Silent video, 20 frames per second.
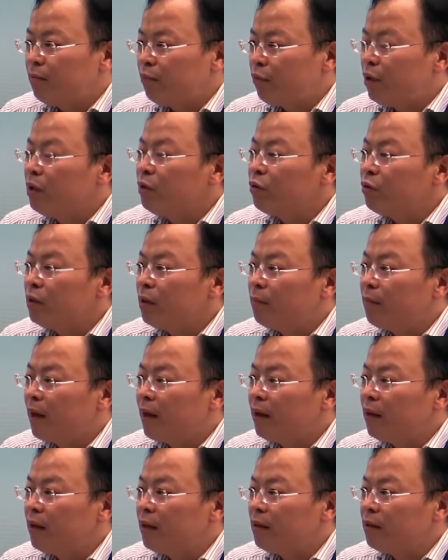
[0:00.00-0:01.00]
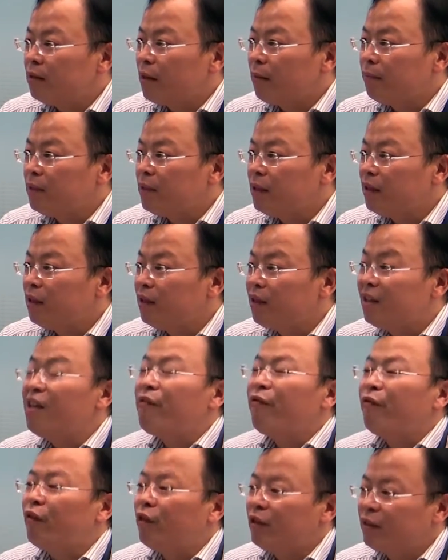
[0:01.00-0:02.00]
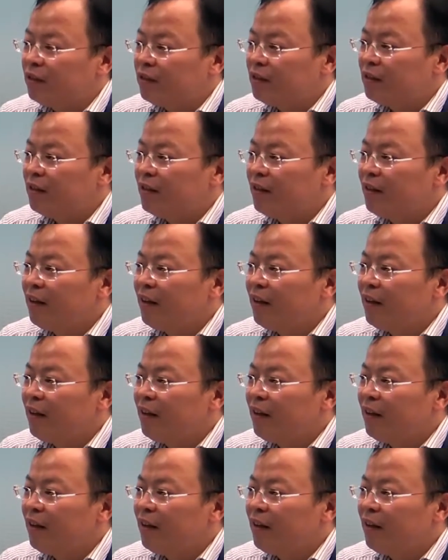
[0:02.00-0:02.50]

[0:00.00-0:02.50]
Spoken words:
to the market something different.